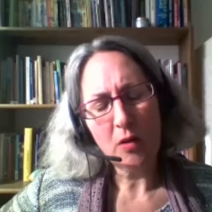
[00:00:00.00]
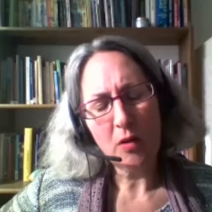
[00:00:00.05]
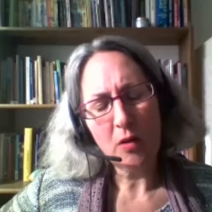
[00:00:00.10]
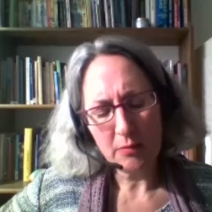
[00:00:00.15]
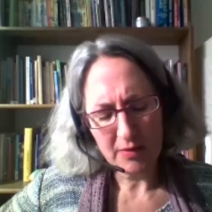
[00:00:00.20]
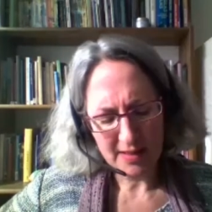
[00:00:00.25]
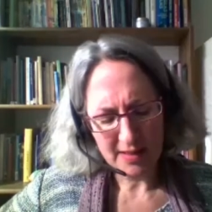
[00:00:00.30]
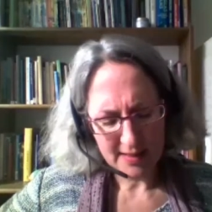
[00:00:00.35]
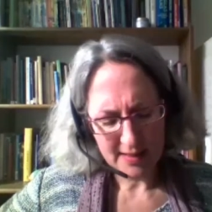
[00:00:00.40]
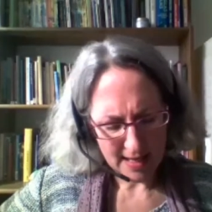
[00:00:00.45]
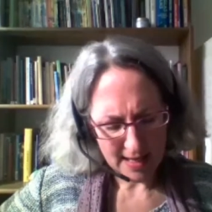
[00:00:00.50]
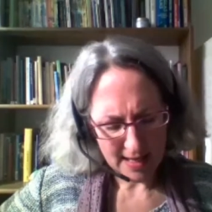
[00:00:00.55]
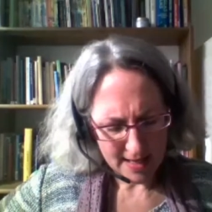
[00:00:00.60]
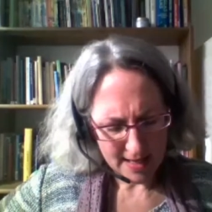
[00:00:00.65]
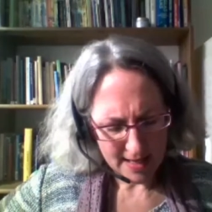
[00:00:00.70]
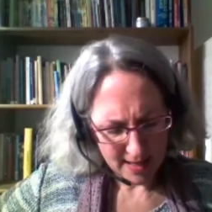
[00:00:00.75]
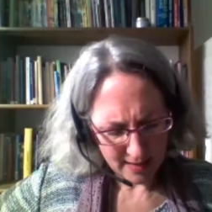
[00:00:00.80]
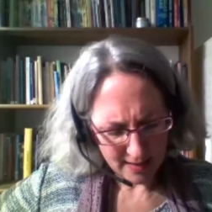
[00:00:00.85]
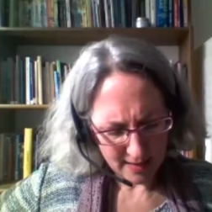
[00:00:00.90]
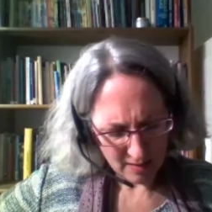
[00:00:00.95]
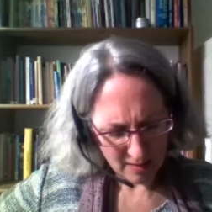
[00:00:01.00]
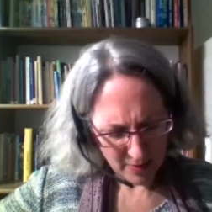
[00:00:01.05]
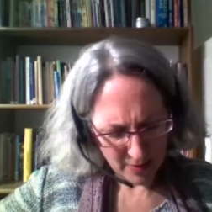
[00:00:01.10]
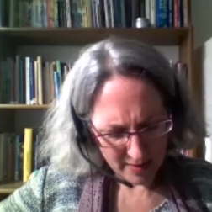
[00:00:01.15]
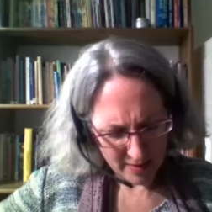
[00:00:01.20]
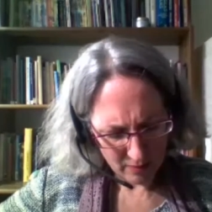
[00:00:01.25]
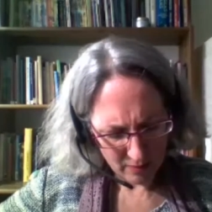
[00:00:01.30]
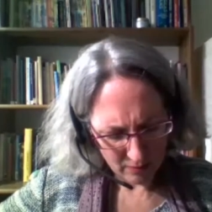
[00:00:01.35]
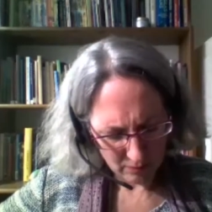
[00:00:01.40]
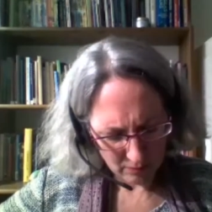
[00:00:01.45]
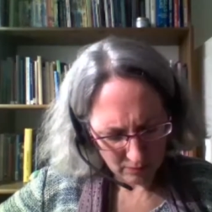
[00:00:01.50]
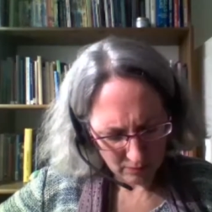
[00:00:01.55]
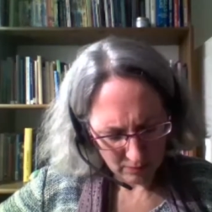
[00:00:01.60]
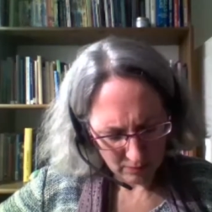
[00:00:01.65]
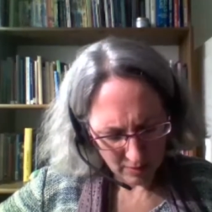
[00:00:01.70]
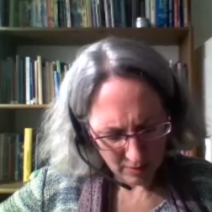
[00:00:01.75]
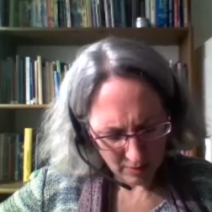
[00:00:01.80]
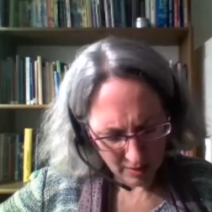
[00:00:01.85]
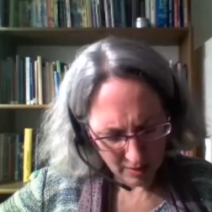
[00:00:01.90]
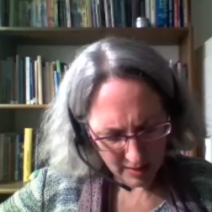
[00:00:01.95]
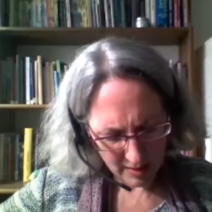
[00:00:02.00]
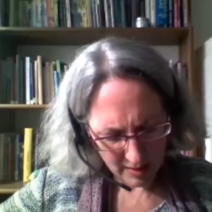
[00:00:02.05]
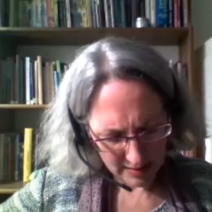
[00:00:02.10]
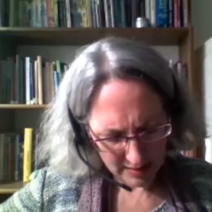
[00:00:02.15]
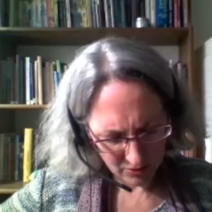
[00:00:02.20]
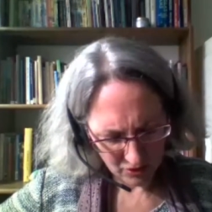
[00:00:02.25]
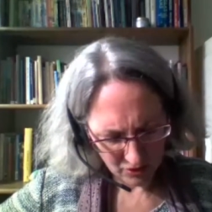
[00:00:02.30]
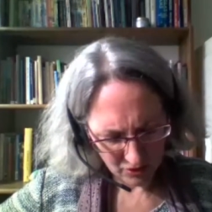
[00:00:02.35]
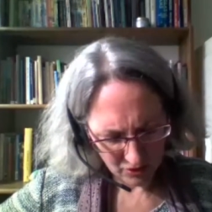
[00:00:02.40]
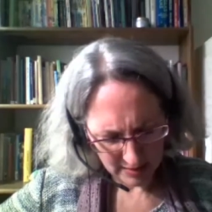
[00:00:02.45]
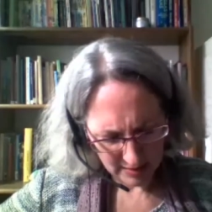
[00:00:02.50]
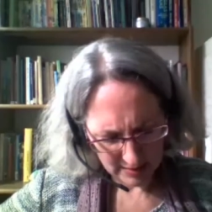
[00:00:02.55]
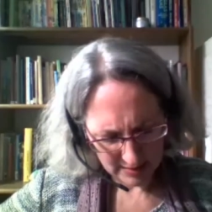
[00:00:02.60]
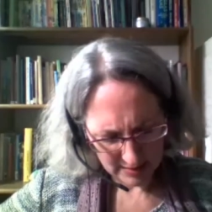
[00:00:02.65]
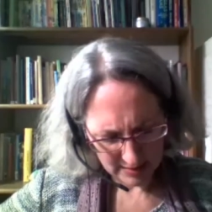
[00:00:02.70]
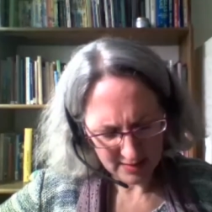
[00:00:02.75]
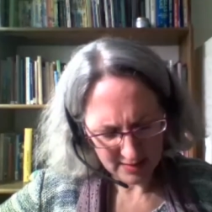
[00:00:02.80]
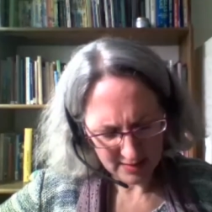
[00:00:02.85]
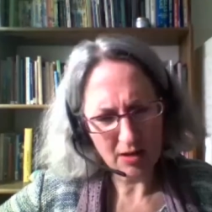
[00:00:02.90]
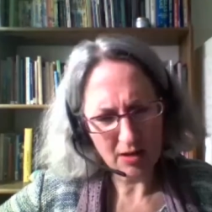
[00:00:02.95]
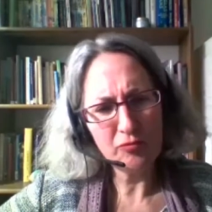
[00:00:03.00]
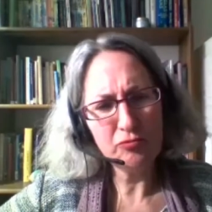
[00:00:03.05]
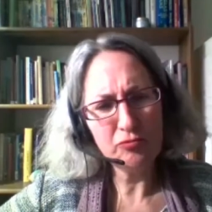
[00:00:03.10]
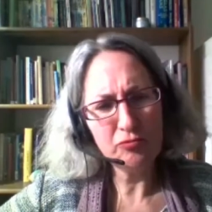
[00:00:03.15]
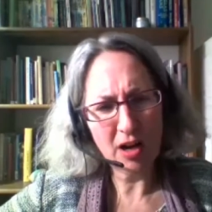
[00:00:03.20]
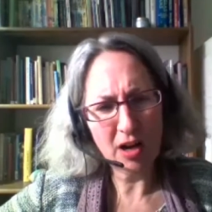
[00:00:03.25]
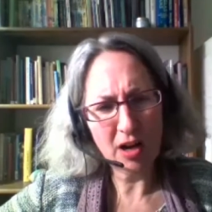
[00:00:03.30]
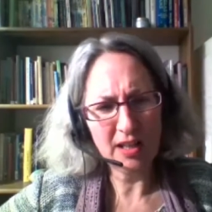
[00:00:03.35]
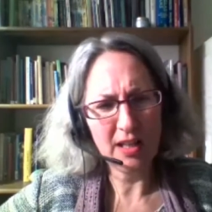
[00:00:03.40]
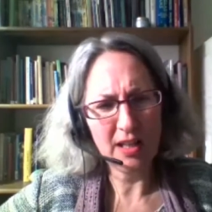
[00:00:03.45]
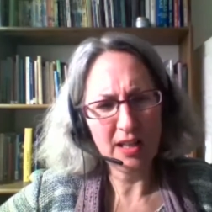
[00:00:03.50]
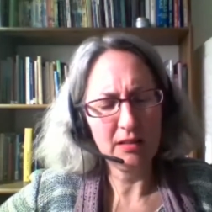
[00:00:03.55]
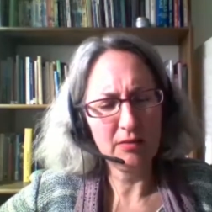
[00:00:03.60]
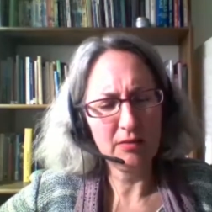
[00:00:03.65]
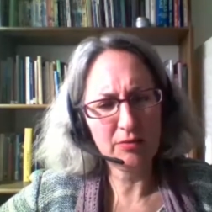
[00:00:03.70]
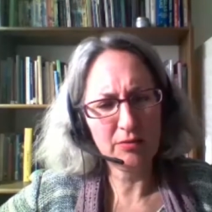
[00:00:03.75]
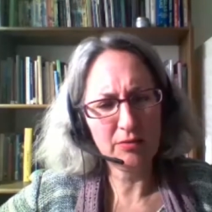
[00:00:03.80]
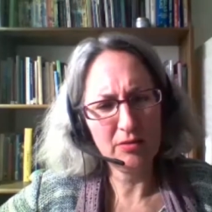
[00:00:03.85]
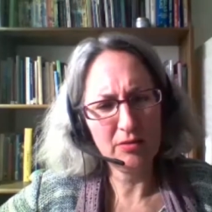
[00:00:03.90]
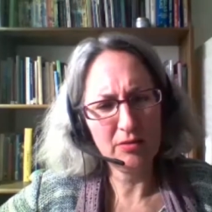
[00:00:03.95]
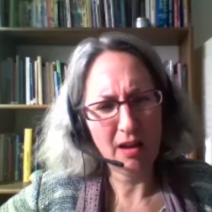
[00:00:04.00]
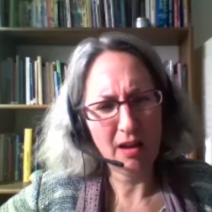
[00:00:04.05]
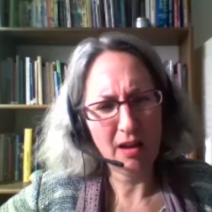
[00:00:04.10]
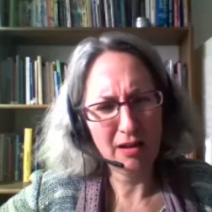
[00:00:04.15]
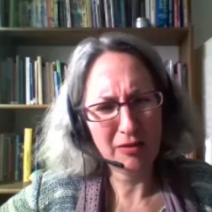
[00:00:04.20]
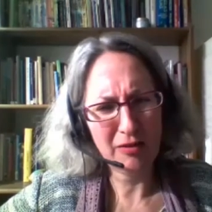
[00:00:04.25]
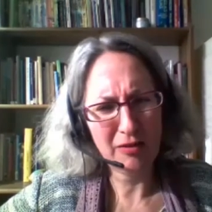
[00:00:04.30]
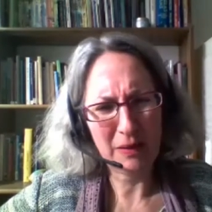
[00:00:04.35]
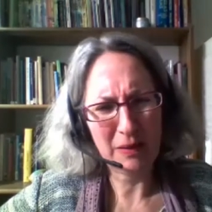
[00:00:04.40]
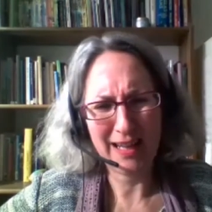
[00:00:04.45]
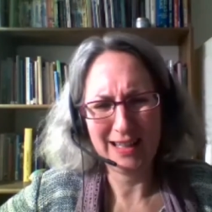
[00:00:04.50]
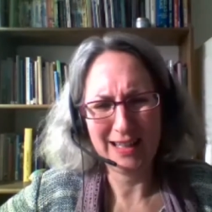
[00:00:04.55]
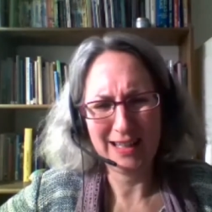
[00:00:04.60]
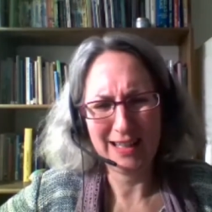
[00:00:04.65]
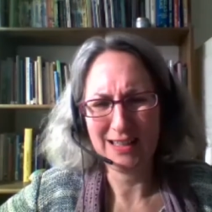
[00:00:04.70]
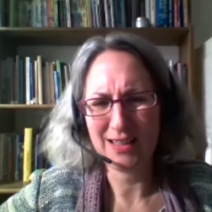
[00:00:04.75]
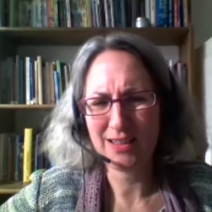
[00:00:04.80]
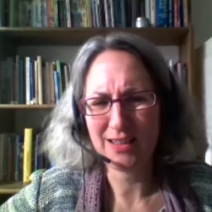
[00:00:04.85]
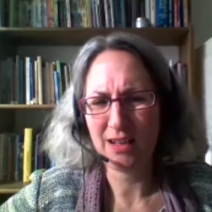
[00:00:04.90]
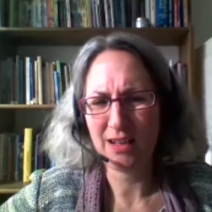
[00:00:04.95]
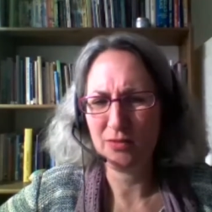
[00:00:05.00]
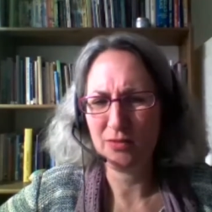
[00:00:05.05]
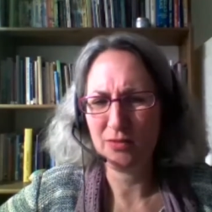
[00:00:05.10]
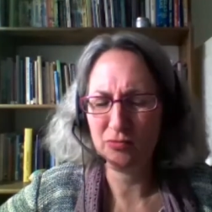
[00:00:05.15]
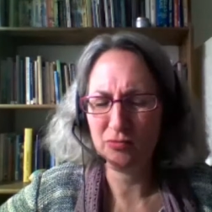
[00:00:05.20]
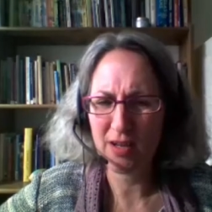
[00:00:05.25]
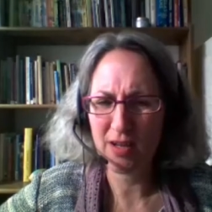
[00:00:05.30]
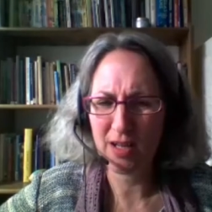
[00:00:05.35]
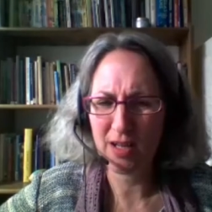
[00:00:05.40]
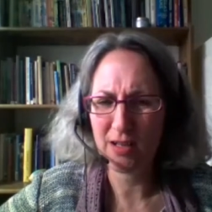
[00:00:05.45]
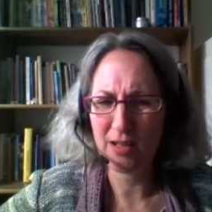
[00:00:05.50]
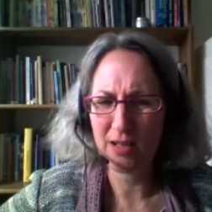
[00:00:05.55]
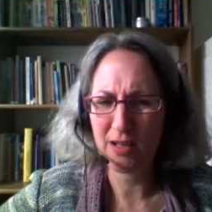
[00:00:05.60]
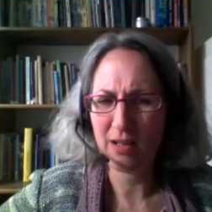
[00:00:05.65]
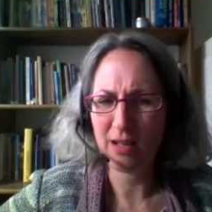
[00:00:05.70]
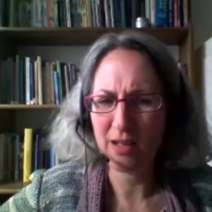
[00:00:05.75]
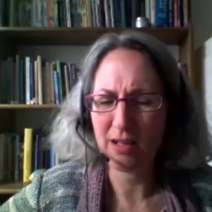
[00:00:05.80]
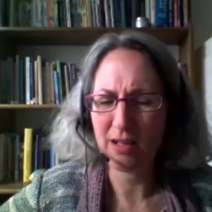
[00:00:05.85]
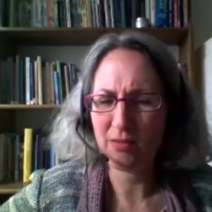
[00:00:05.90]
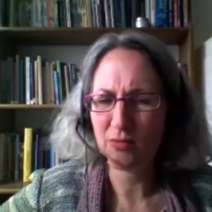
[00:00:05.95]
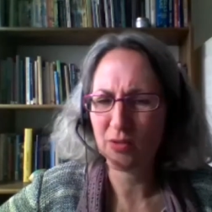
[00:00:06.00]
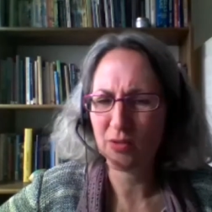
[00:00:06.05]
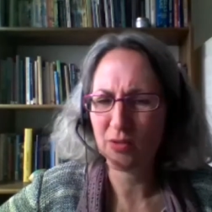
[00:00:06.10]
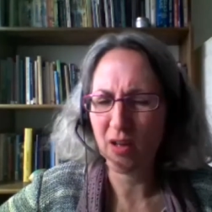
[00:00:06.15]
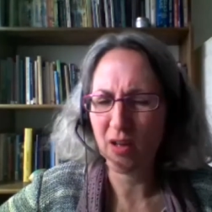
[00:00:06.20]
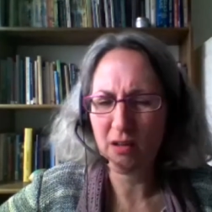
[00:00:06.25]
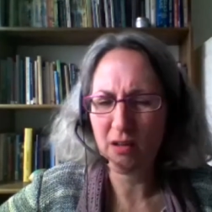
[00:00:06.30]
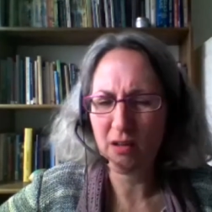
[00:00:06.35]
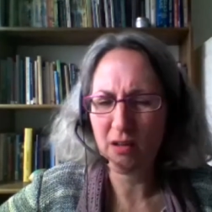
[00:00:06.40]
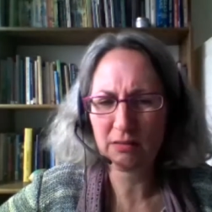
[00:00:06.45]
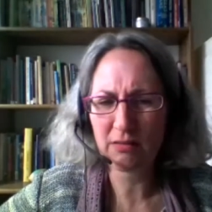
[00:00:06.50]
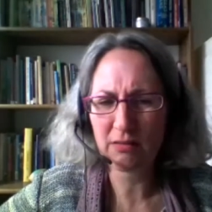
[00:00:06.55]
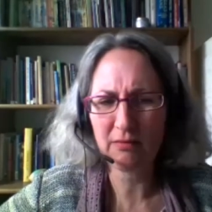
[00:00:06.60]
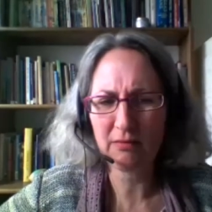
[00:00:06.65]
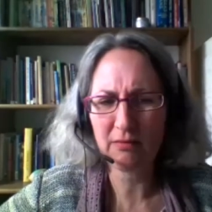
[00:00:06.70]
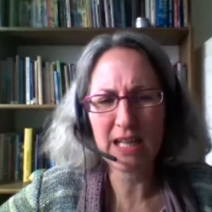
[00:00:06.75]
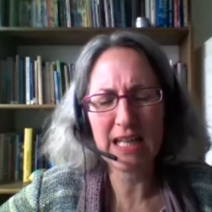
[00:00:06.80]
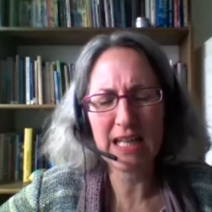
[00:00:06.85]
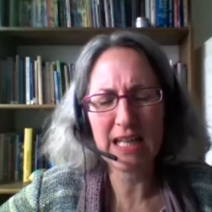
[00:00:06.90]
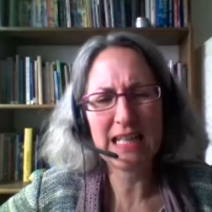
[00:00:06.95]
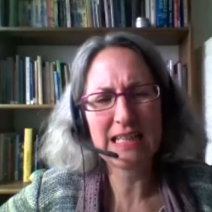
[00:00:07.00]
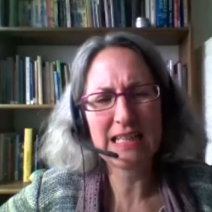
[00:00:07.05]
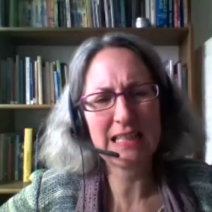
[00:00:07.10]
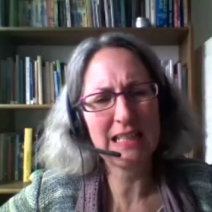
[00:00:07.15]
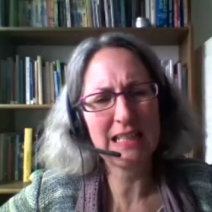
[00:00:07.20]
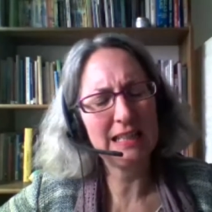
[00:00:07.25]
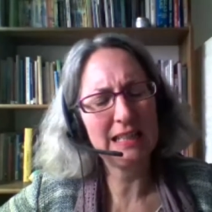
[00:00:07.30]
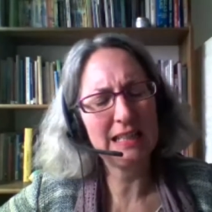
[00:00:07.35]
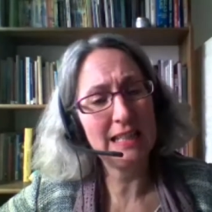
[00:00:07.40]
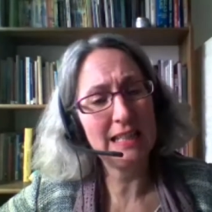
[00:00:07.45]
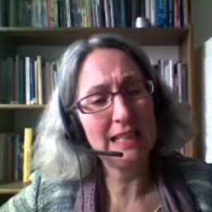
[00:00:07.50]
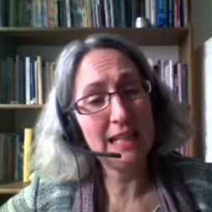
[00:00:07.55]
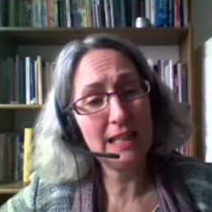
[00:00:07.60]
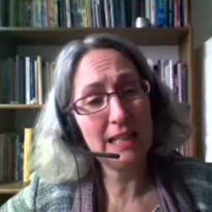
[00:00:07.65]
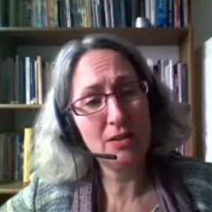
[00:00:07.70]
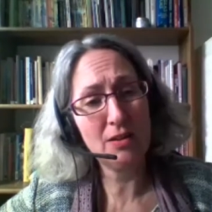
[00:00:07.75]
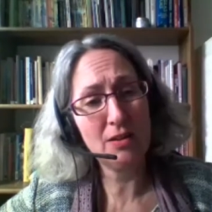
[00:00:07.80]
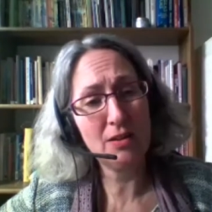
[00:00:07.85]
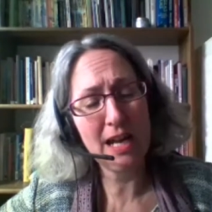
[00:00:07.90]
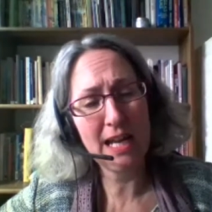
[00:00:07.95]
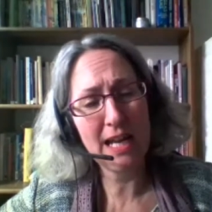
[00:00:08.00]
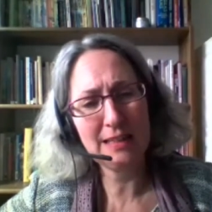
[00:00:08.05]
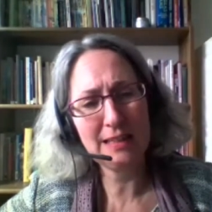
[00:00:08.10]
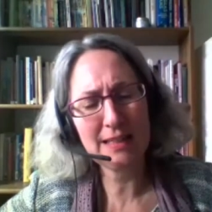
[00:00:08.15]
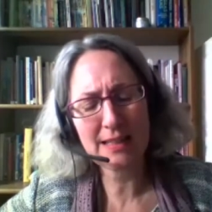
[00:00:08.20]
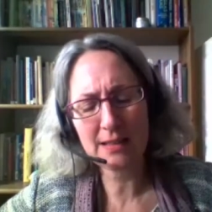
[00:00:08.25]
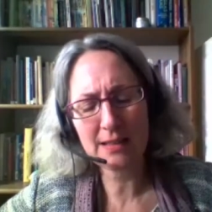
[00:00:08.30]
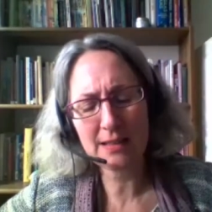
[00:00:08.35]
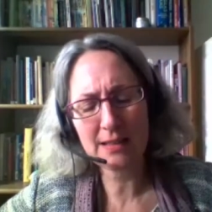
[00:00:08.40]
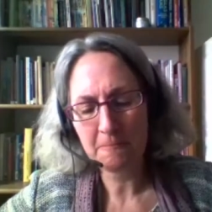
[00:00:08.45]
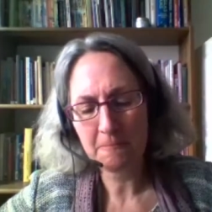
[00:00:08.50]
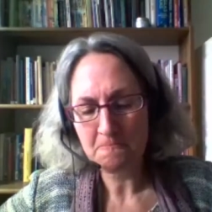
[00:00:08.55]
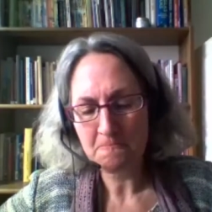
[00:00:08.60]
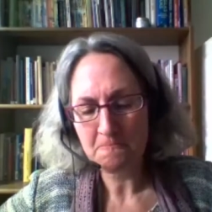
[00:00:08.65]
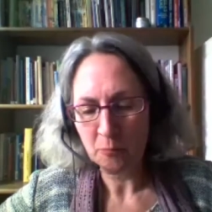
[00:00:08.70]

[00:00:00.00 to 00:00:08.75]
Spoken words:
what I was saying about her energy is kind of running through the earth planes, it's kind of running through the earth grid and in the ley lines.